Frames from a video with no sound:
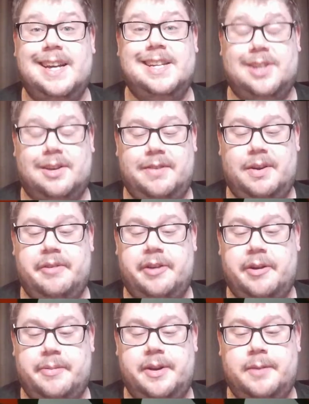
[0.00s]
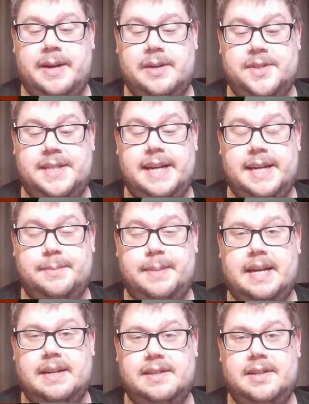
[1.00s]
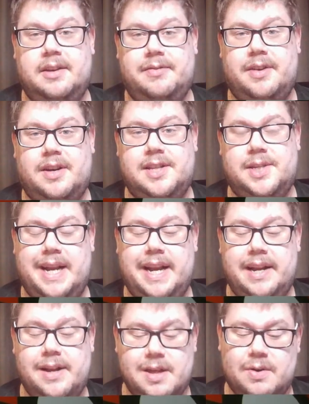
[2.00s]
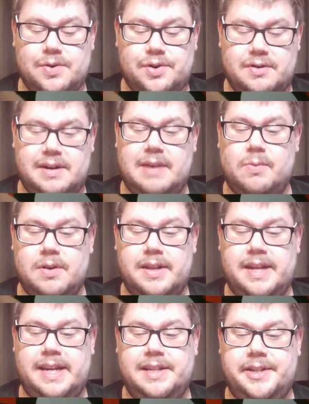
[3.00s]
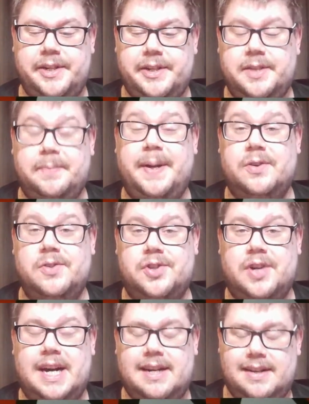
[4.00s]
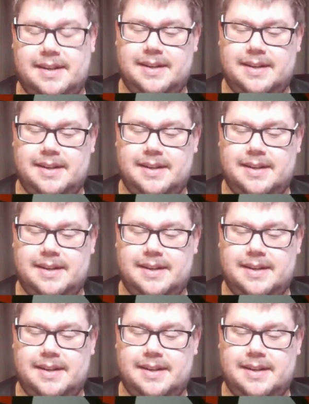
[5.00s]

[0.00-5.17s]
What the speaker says: So I think we've opened about 6 packs so far, so we need another ultra rare and one of these 2 to be on track.